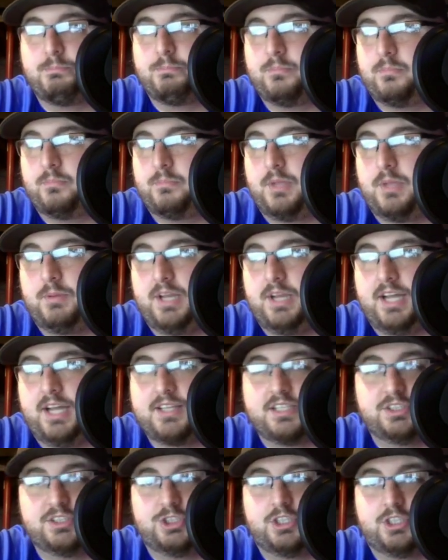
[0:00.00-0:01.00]
Maybe
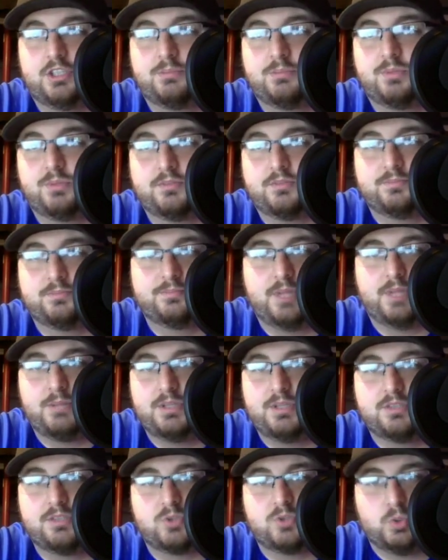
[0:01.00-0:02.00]
not this year, but
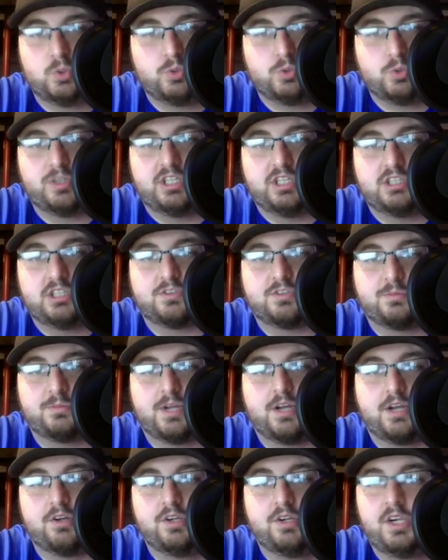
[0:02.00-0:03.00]
maybe 2-3 years from
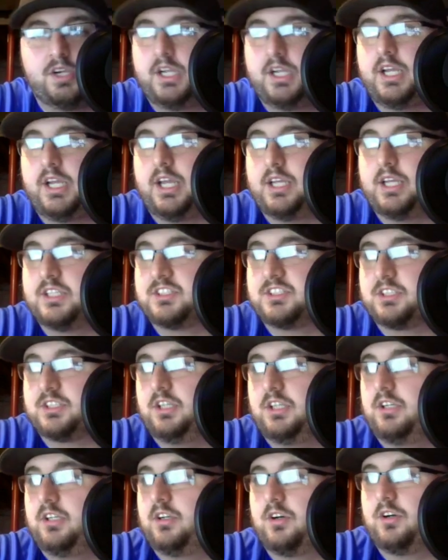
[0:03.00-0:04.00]
now, as
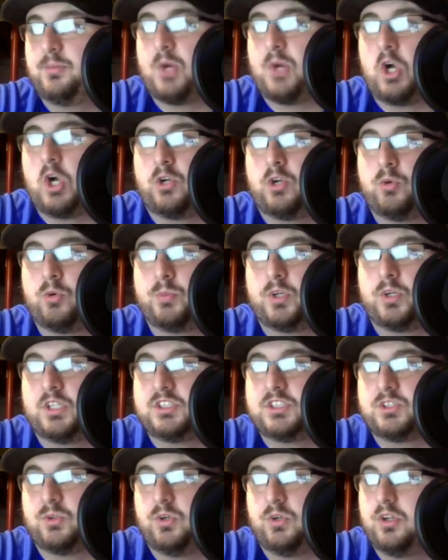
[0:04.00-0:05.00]
Amari Cooper
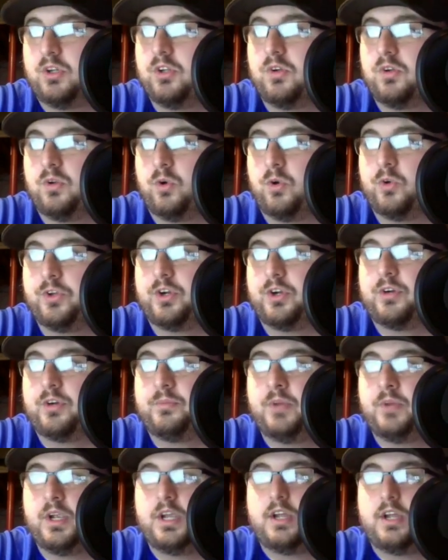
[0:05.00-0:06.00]
gets a little older.
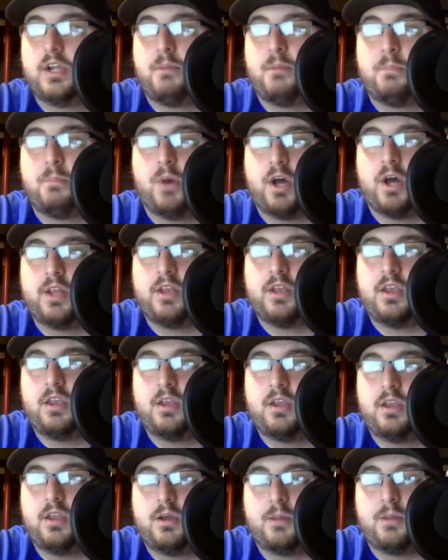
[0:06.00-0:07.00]
But
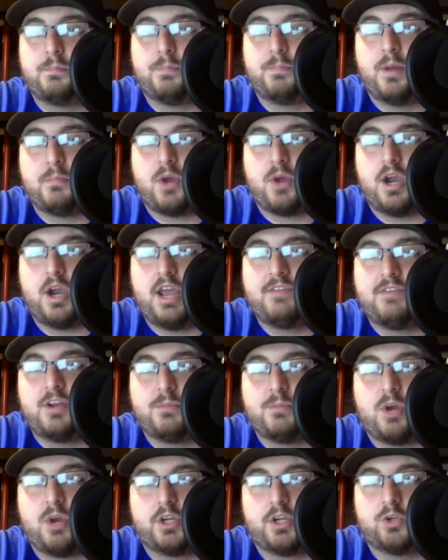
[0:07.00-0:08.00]
having
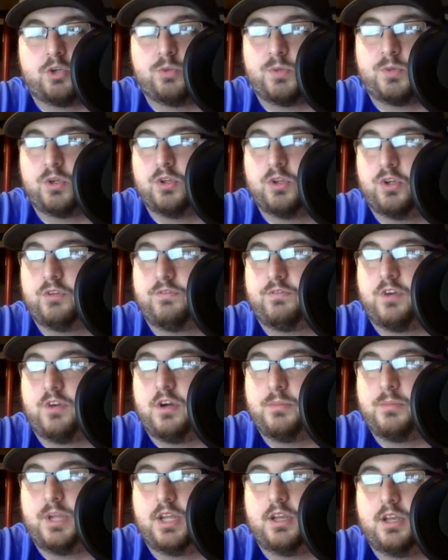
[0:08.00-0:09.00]
Amari Cooper learn
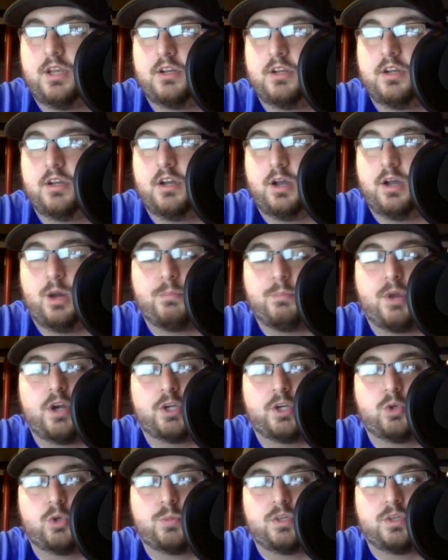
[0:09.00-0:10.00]
from and
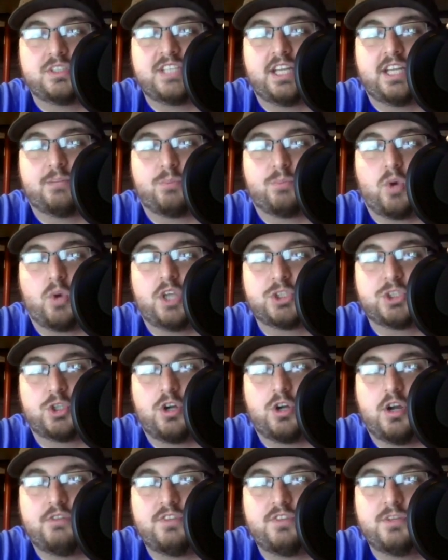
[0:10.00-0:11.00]
Amari Cooper to take
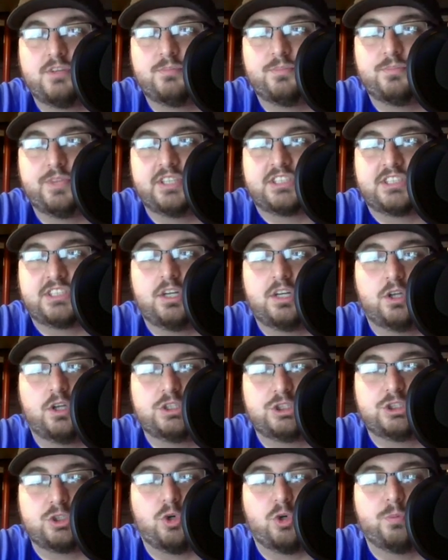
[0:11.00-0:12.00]
pressure off him is going to
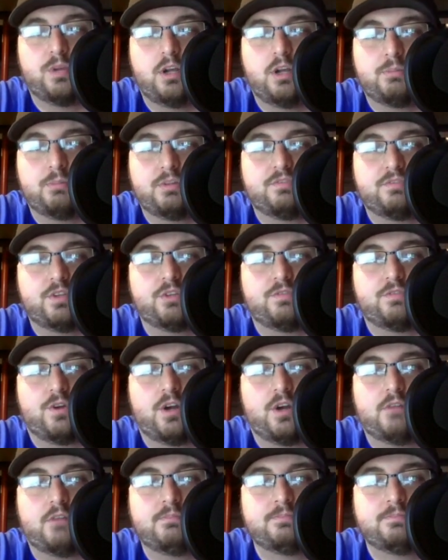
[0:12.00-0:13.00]
just open up the field
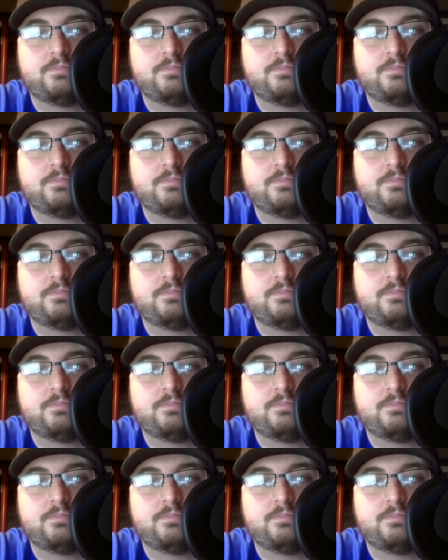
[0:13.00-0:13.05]
for him.